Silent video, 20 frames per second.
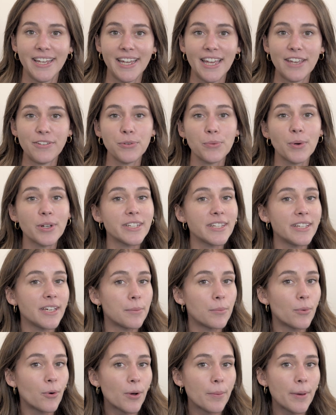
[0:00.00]
If you want to
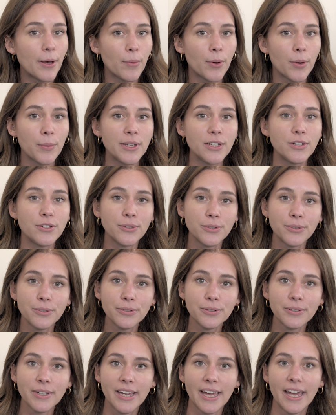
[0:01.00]
hear more about what we
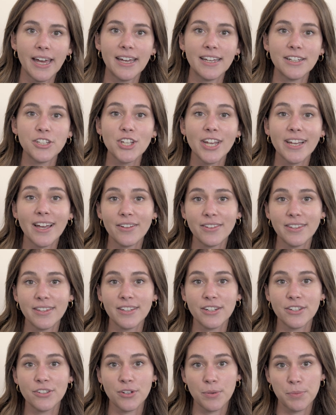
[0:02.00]
do, check out
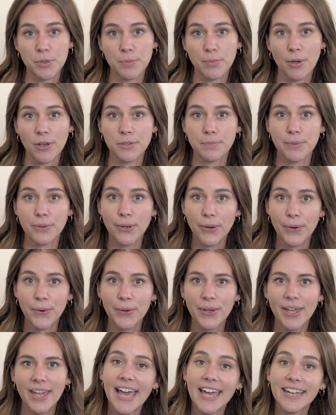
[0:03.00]
the description box
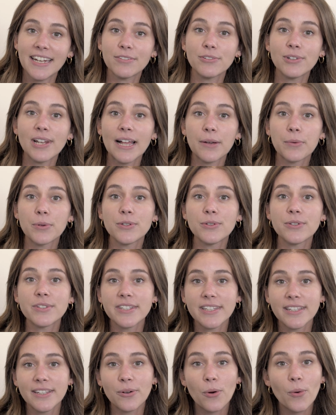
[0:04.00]
below. And if you like what you
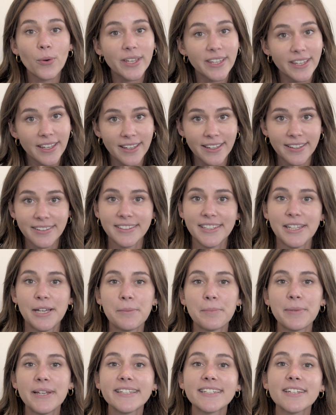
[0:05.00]
see or hear,
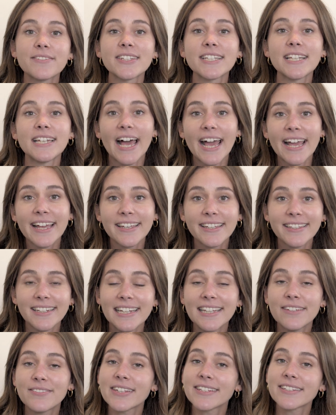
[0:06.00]
please give us a like,
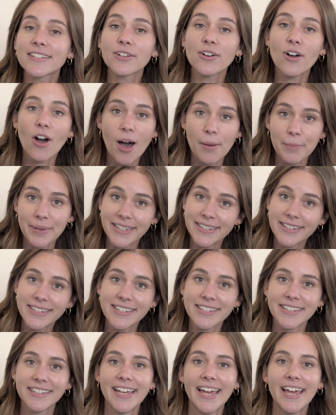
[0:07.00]
leave us a
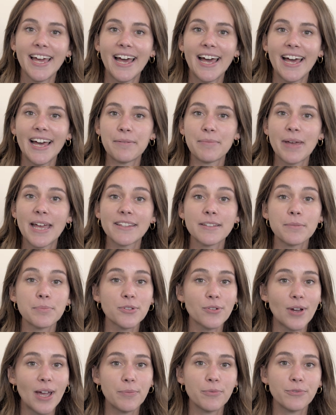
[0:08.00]
comment, and
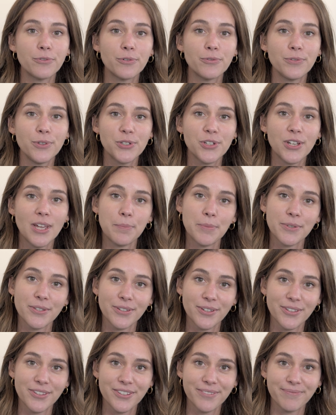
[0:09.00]
subscribe for future
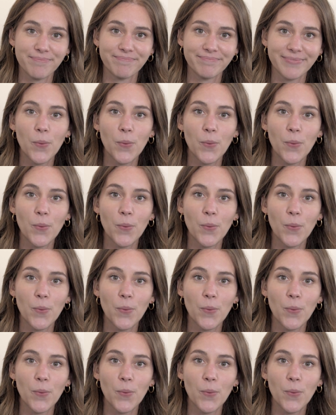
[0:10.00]
episodes.